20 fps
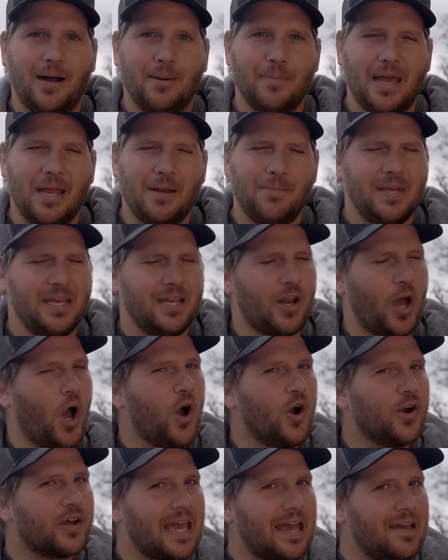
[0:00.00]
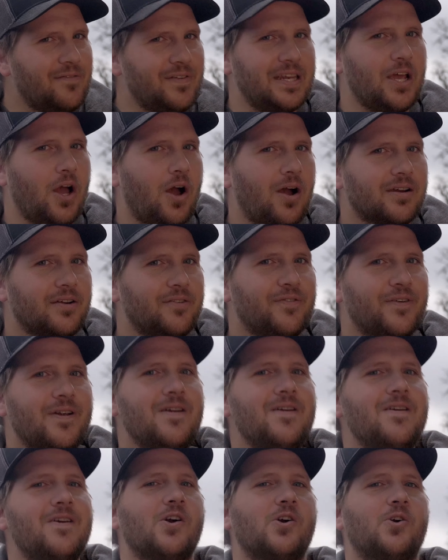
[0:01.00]
and be an okay
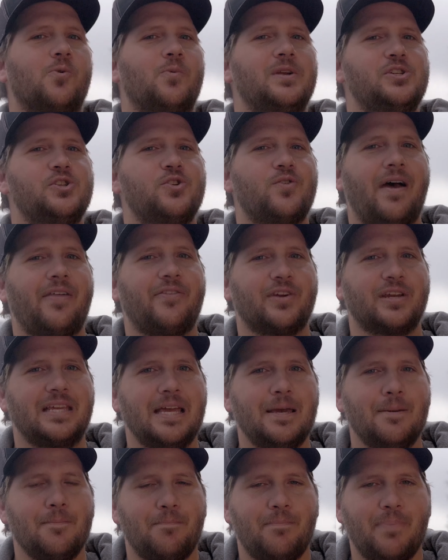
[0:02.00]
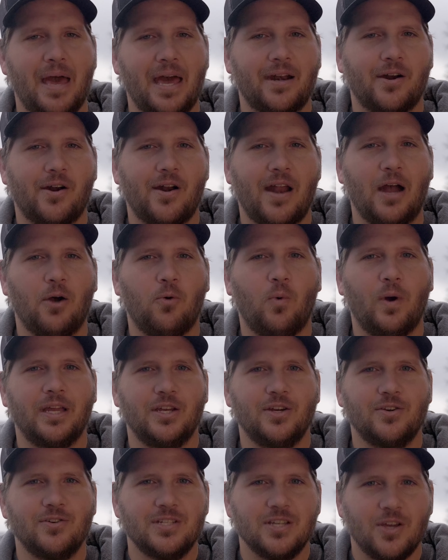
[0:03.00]
videographer, or would you rather get better at what
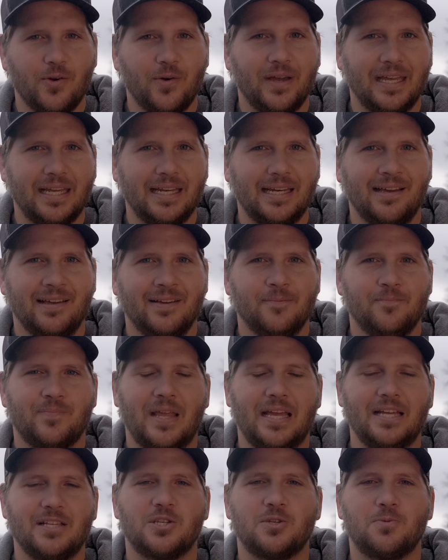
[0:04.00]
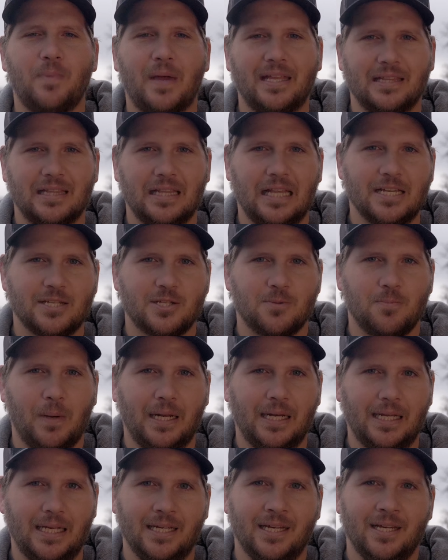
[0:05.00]
you're doing and spend less
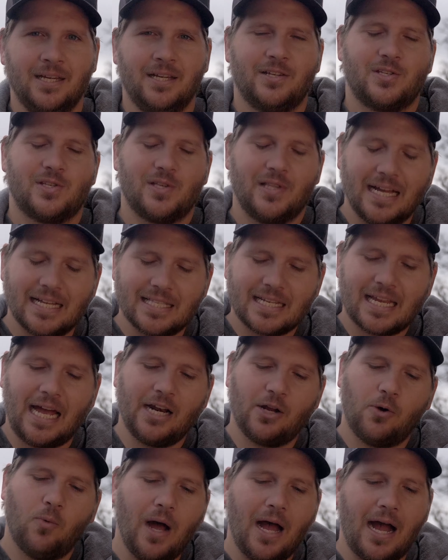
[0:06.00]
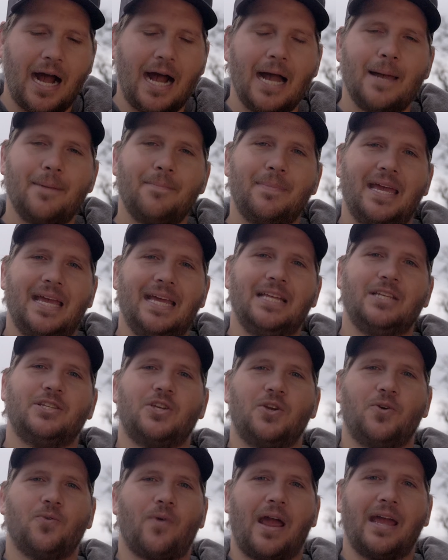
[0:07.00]
money? So that's kind of what I'm
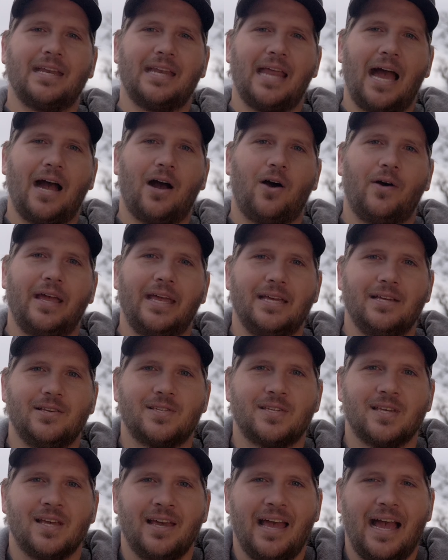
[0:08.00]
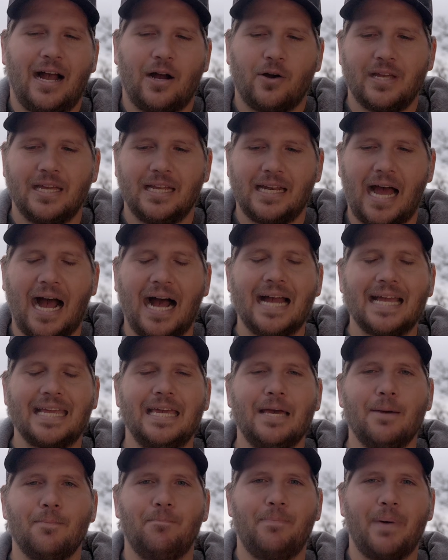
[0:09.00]
into right now, is how can I
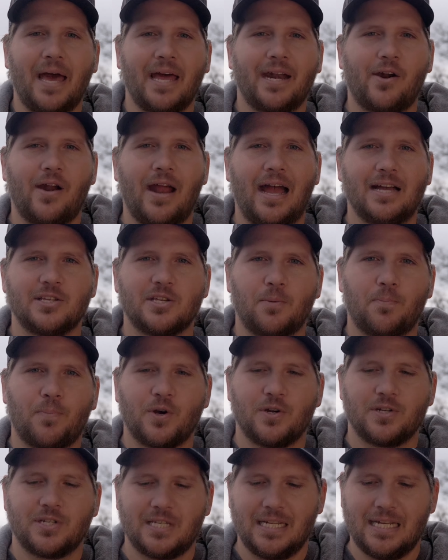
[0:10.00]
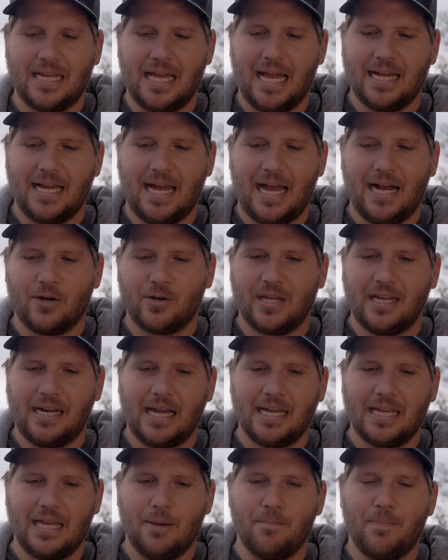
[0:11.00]
get better as a person? How can
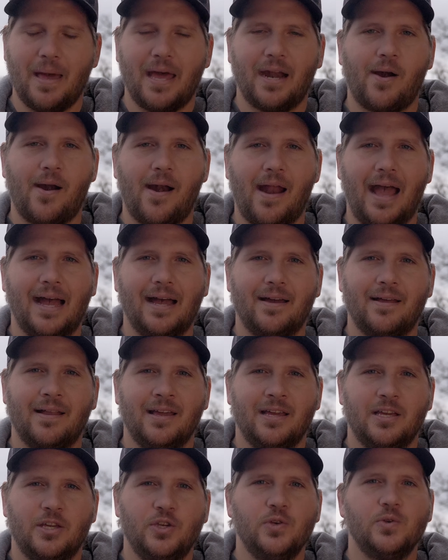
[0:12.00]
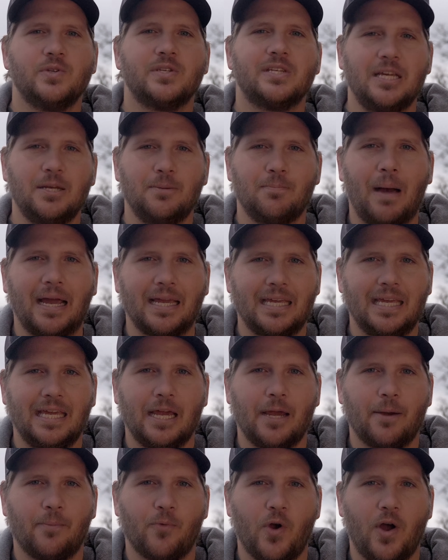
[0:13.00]
I get better at using my
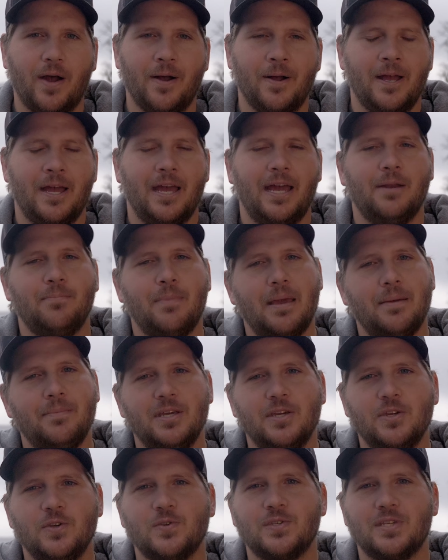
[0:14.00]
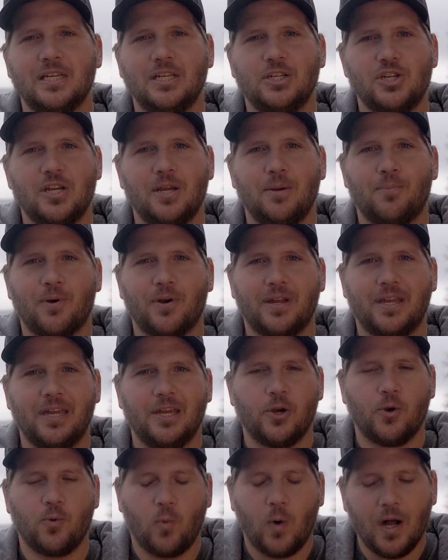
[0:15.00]
camera and maybe using cheaper
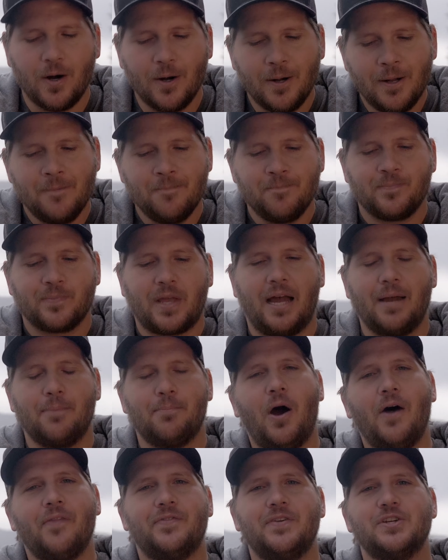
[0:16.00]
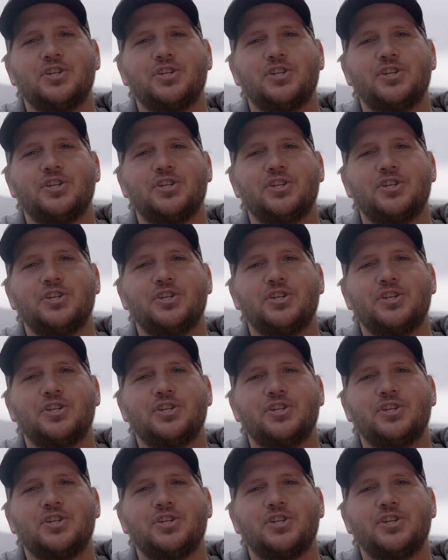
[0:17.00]
gear? Well, I bought the